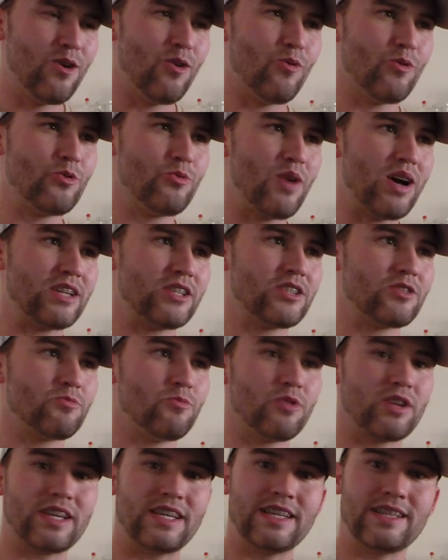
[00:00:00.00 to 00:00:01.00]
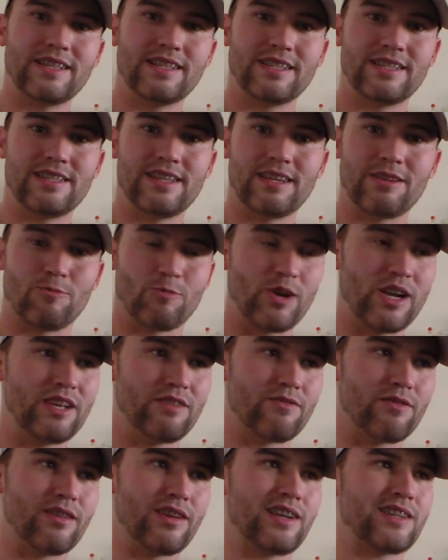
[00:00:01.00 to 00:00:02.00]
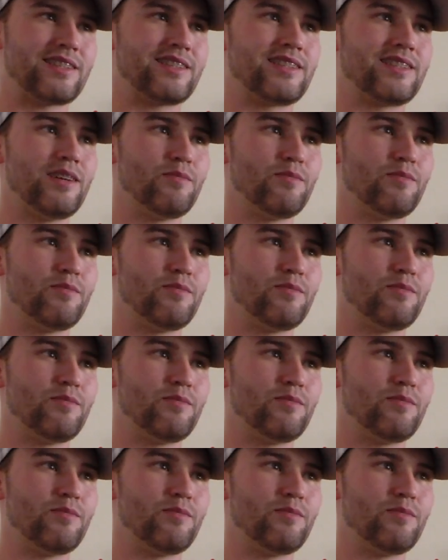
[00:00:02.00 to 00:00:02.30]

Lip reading: Or do I just want to get this thing ready for next